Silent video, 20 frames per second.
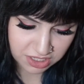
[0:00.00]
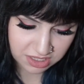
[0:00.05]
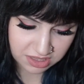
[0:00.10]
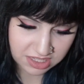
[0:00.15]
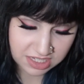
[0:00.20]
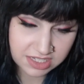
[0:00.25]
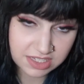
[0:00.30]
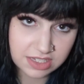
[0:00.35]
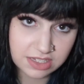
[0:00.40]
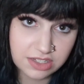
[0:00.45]
that
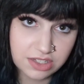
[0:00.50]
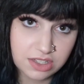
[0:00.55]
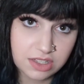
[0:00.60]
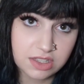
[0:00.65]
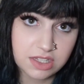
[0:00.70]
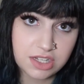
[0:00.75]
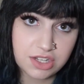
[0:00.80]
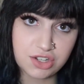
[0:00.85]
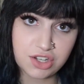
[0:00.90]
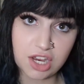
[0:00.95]
this is
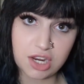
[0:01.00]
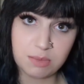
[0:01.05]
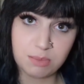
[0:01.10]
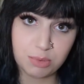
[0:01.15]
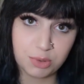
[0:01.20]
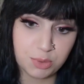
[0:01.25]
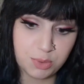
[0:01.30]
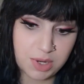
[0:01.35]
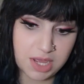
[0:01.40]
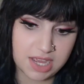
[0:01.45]
the shade
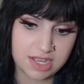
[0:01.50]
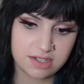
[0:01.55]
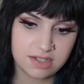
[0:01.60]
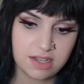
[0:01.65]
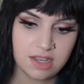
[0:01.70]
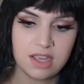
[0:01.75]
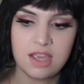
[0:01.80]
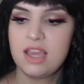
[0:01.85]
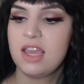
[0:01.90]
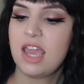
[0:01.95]

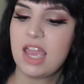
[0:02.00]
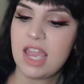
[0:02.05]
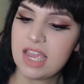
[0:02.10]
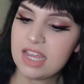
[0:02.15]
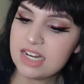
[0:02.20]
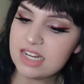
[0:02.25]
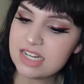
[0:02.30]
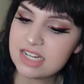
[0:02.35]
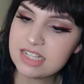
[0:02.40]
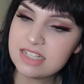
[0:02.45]
Brunette,
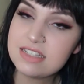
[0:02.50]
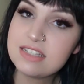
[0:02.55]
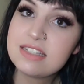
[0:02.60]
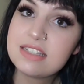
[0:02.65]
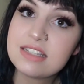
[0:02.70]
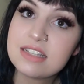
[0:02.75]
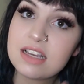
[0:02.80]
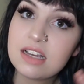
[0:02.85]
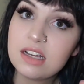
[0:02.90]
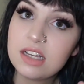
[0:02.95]
and
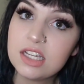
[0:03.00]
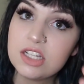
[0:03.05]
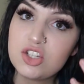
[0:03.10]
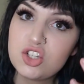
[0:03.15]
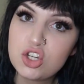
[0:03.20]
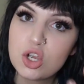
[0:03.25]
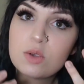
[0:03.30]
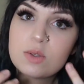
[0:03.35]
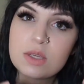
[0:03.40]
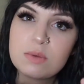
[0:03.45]
it
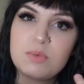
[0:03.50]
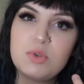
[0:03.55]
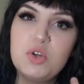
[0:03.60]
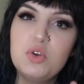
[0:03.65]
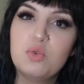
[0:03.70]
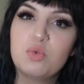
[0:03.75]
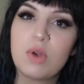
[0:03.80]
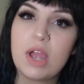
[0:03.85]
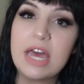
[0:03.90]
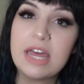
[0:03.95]
shows up
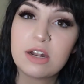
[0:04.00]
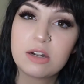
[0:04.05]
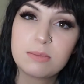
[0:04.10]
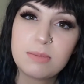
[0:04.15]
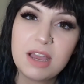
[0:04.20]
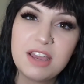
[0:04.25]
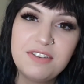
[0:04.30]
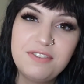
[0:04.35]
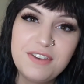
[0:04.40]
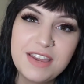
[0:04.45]
too red on
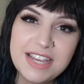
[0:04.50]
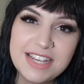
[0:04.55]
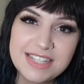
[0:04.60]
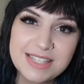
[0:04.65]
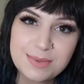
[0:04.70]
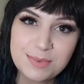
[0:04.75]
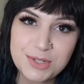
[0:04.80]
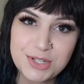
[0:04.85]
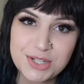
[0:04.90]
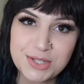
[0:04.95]
my
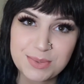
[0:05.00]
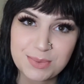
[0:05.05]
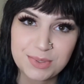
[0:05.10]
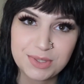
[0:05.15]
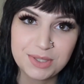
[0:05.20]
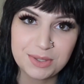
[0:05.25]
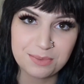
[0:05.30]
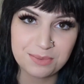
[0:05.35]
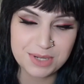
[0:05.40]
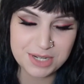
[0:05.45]
face, which is
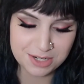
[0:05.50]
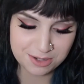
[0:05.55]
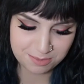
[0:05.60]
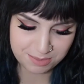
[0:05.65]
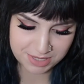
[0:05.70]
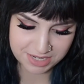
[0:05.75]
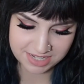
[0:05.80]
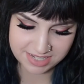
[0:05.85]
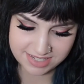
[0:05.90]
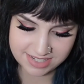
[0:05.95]
really weird
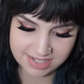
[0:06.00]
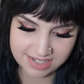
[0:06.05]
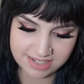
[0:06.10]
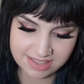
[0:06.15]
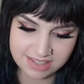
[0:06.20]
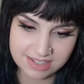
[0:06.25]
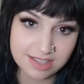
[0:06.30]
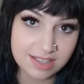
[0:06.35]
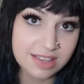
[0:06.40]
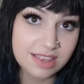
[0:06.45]
because
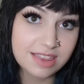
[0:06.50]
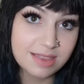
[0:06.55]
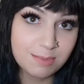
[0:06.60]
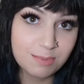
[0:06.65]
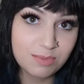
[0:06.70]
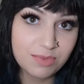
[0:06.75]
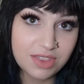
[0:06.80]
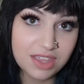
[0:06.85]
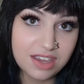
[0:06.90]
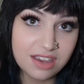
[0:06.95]
in the
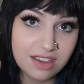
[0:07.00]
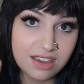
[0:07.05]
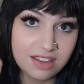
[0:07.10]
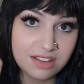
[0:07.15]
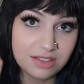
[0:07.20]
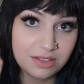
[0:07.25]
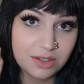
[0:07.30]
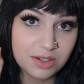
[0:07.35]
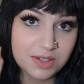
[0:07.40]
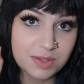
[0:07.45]
thing
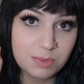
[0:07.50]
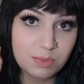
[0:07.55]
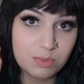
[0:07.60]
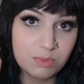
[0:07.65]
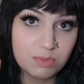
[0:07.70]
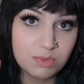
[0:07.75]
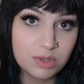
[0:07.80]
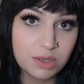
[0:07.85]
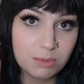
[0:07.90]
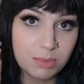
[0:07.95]
it looks
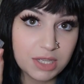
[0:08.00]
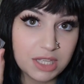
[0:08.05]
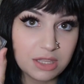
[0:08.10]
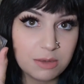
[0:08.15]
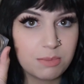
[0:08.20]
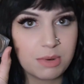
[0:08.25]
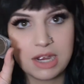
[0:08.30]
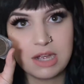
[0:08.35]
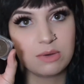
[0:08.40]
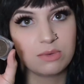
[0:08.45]
completely
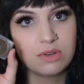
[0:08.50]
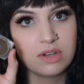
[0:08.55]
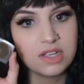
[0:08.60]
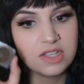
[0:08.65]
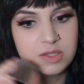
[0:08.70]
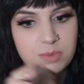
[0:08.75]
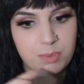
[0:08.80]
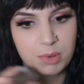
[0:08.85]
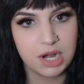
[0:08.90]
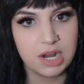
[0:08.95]
brown.
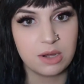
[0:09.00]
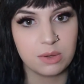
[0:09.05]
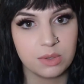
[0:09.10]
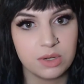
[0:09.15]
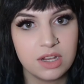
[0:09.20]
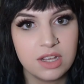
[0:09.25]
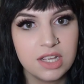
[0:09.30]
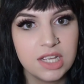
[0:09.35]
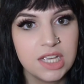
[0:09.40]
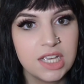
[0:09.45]
It's
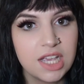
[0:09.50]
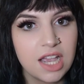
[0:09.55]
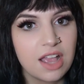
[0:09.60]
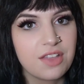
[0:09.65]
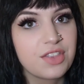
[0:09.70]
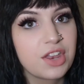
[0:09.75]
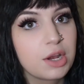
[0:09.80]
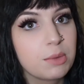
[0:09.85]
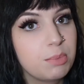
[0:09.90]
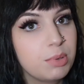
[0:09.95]
brown.
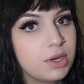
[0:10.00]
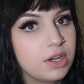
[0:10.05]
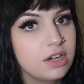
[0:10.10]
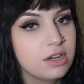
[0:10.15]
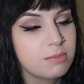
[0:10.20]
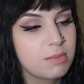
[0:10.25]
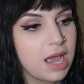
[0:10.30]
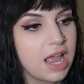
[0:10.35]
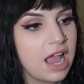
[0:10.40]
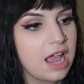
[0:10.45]
And then I put it
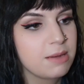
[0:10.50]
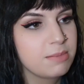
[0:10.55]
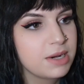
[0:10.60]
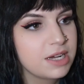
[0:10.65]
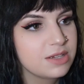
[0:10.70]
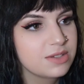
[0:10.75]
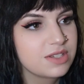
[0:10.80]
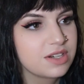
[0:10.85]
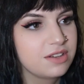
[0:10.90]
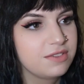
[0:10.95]
in my
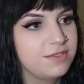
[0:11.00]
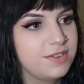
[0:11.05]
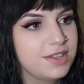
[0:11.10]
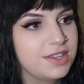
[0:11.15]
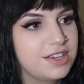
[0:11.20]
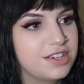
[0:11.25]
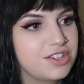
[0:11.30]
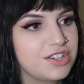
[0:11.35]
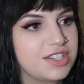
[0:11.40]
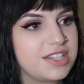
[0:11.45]
eyebrows and I feel
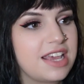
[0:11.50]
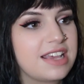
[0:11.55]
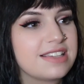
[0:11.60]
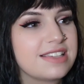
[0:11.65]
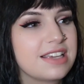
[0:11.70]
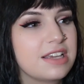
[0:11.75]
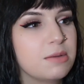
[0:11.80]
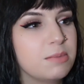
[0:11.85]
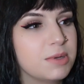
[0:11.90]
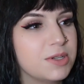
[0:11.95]
like it just
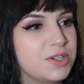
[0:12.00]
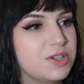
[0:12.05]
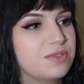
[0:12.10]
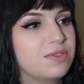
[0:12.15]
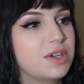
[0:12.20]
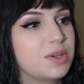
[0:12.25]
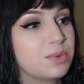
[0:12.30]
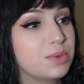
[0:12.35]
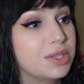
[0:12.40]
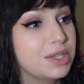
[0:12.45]
has like a bunch of
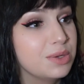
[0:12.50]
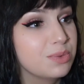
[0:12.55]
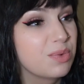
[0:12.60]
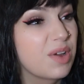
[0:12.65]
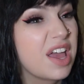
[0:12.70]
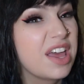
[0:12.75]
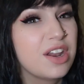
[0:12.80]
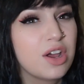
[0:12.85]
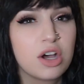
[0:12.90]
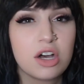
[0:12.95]
like really
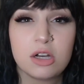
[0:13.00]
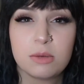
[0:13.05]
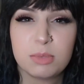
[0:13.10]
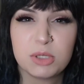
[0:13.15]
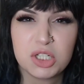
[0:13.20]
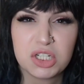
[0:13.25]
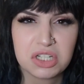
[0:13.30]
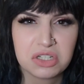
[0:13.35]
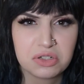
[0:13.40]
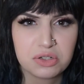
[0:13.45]
red
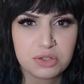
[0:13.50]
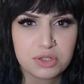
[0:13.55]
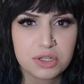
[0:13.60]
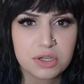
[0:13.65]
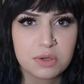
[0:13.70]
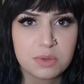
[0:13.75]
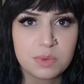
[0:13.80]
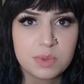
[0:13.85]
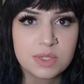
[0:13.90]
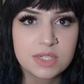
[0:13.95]
auburn
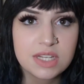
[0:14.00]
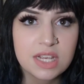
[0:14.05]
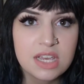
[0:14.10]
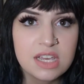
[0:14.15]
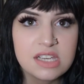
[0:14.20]
undertones